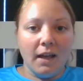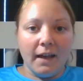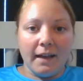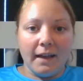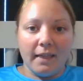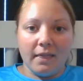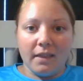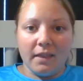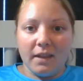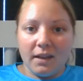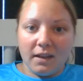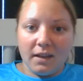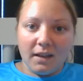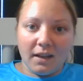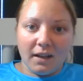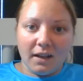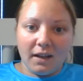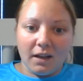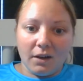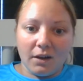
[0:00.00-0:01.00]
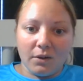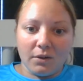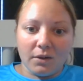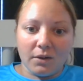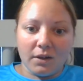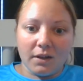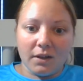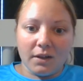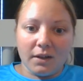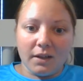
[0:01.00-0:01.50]
and then
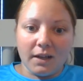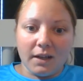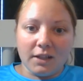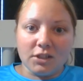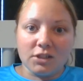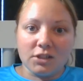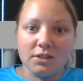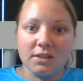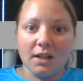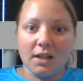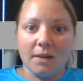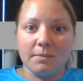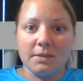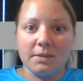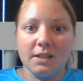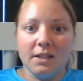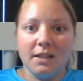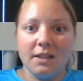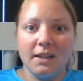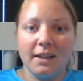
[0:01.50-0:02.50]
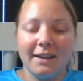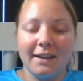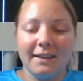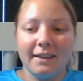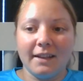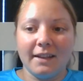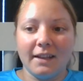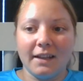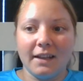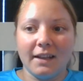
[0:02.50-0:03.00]
I just stopped.
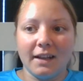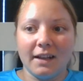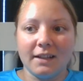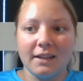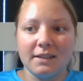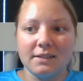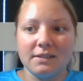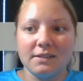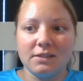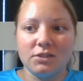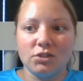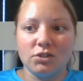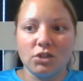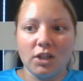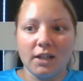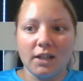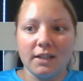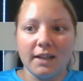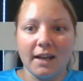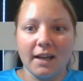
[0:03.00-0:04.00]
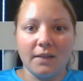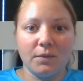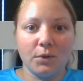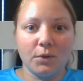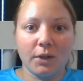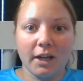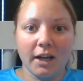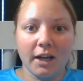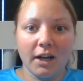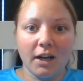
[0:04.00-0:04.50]
And then I tried
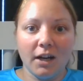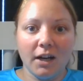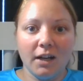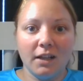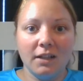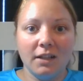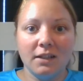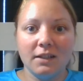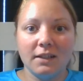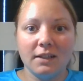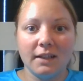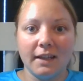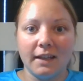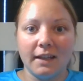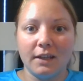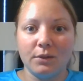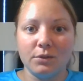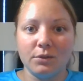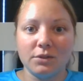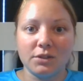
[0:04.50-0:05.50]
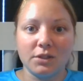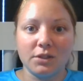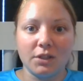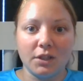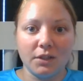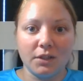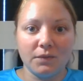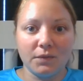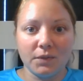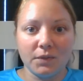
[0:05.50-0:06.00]
Advocare, and it was
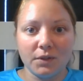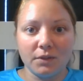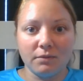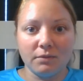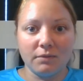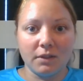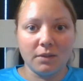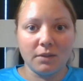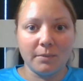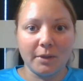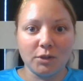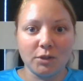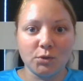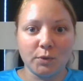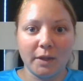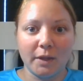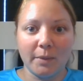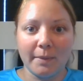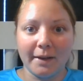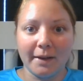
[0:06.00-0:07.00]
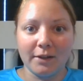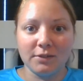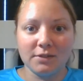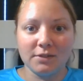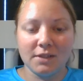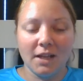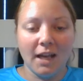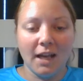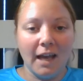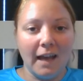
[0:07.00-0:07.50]
good for about 20
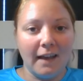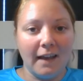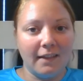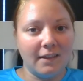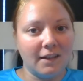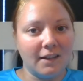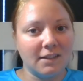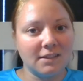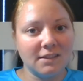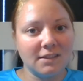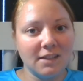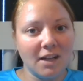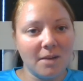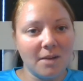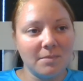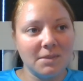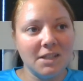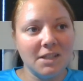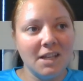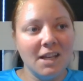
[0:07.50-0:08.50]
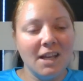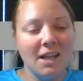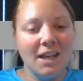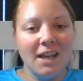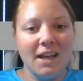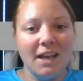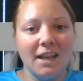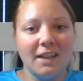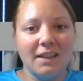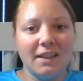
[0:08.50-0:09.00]
pounds, and then I stopped.
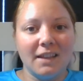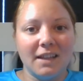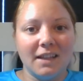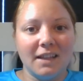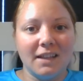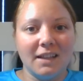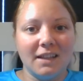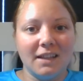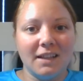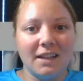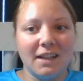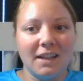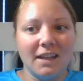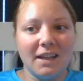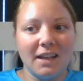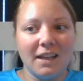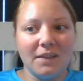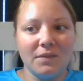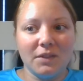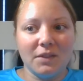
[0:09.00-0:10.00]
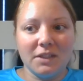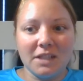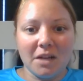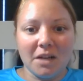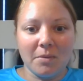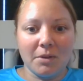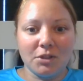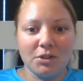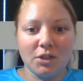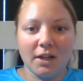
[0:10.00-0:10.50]
And then every
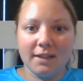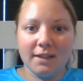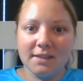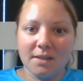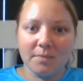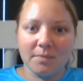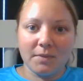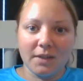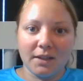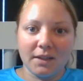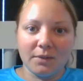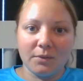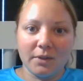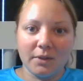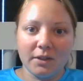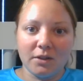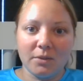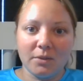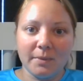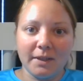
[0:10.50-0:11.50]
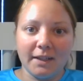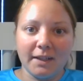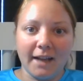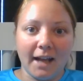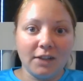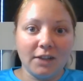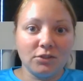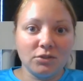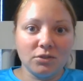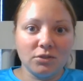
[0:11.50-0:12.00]
time I tried something, whether it be
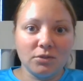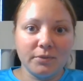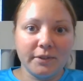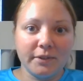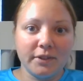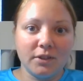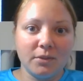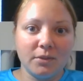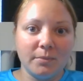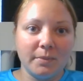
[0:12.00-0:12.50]
natural, whether